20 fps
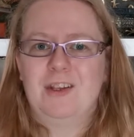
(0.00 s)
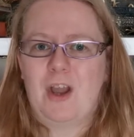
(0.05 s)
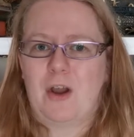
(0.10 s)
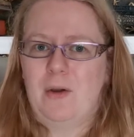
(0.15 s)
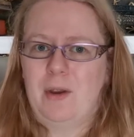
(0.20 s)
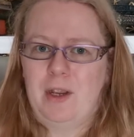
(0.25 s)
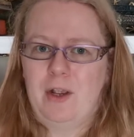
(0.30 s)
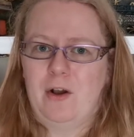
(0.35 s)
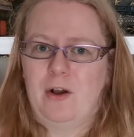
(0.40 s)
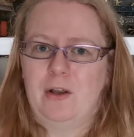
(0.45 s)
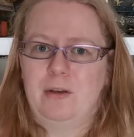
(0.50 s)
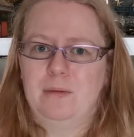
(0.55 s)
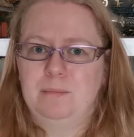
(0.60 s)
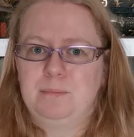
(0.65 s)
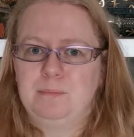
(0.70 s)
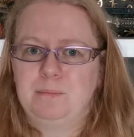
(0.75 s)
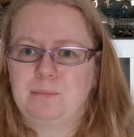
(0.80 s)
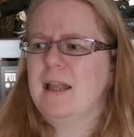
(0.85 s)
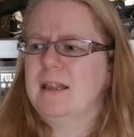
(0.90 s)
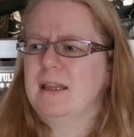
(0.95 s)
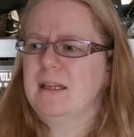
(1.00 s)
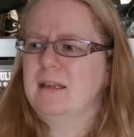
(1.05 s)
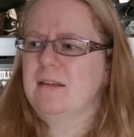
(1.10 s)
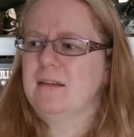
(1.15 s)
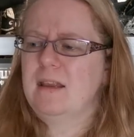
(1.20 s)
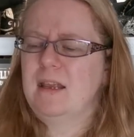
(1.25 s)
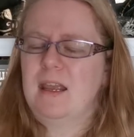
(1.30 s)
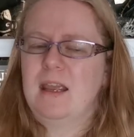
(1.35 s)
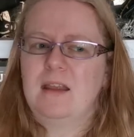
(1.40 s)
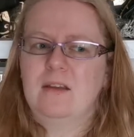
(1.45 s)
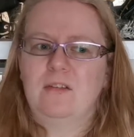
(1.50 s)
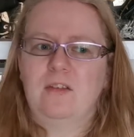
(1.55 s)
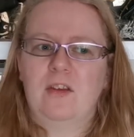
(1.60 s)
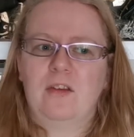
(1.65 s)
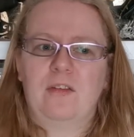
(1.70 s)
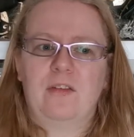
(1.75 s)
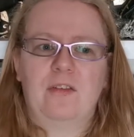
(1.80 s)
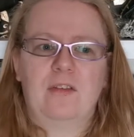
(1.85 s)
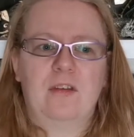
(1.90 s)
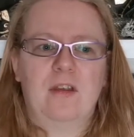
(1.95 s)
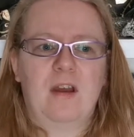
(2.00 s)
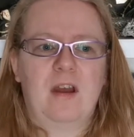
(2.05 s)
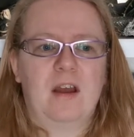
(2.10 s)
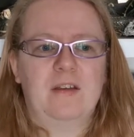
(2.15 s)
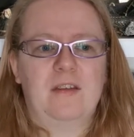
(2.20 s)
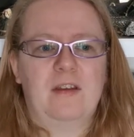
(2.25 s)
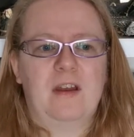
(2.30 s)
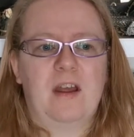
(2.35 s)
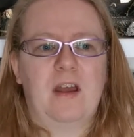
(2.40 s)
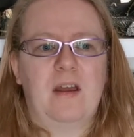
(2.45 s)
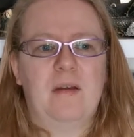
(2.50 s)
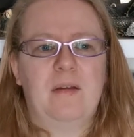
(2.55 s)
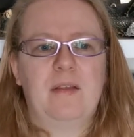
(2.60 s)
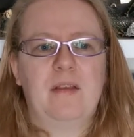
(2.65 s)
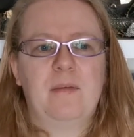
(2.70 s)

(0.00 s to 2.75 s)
going on. And it just, I don't know,